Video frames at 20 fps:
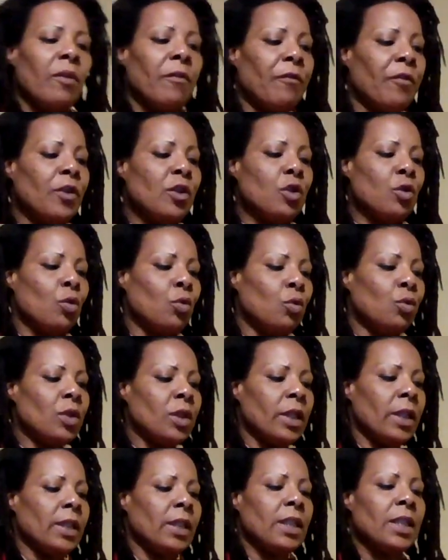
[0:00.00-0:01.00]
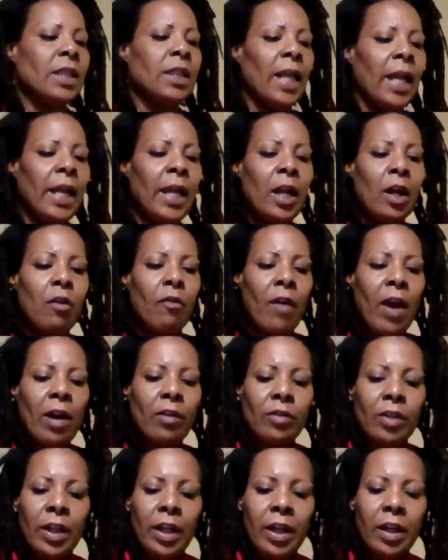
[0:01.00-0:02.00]
physical sense. Staying
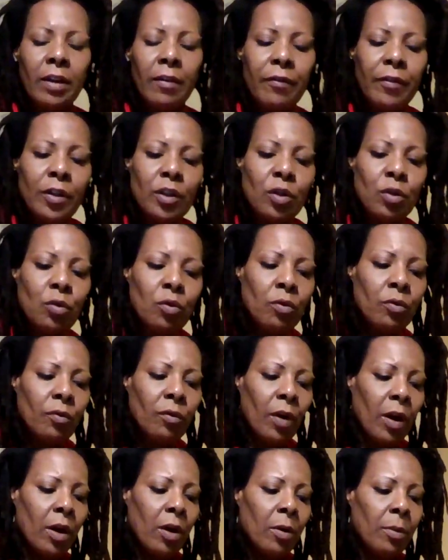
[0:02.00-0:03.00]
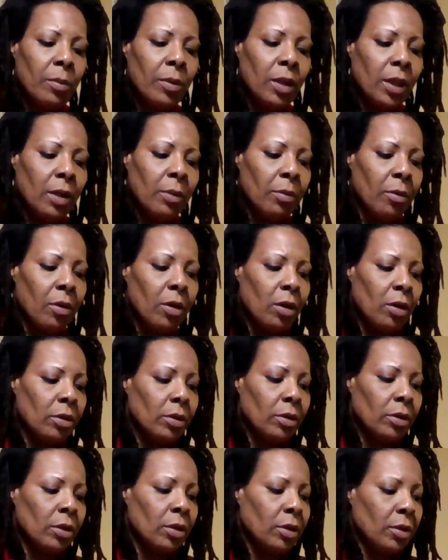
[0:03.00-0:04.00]
grounded in the physical realm, Libra.
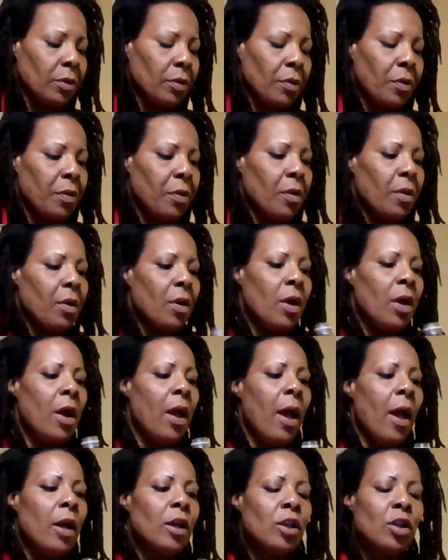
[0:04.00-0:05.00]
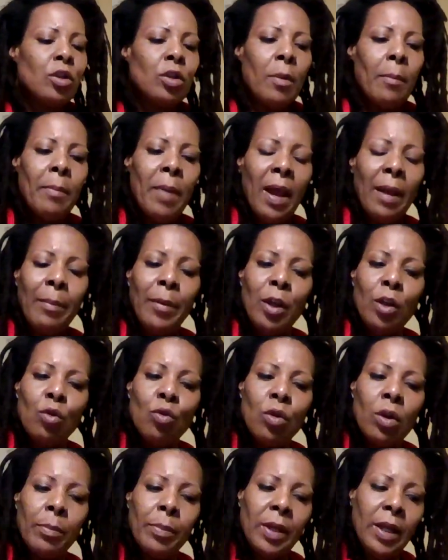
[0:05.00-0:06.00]
Maybe you
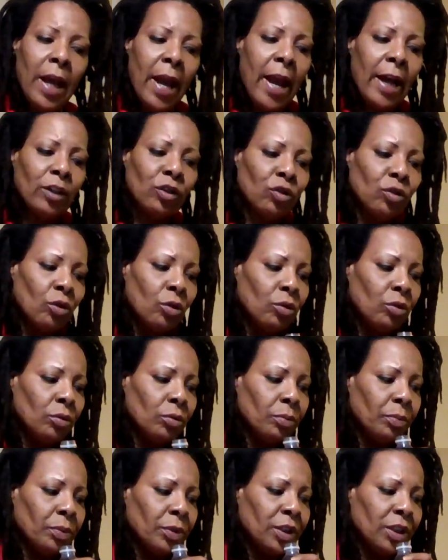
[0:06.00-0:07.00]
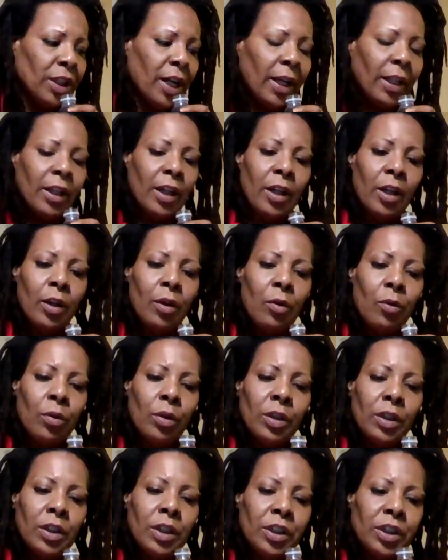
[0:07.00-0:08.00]
could be astral projecting and
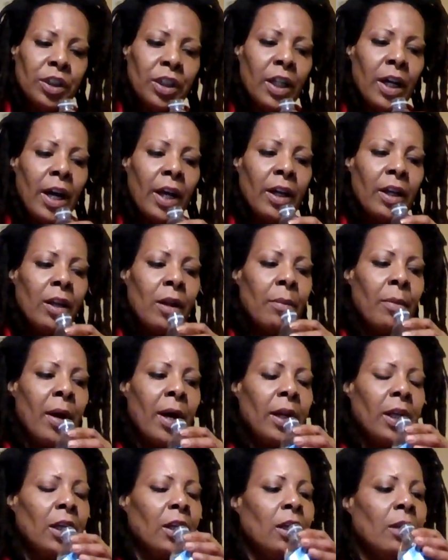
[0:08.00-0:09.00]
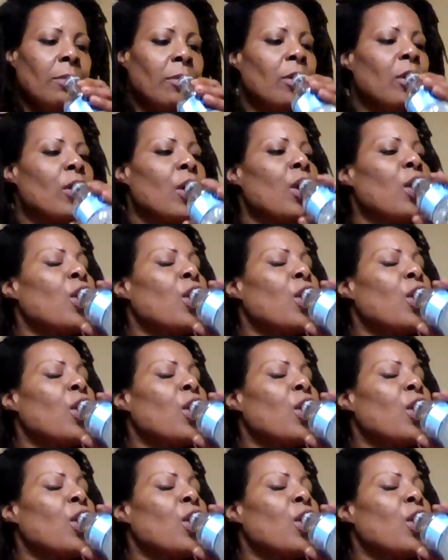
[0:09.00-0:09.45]
all of this shit out of your body, Libra.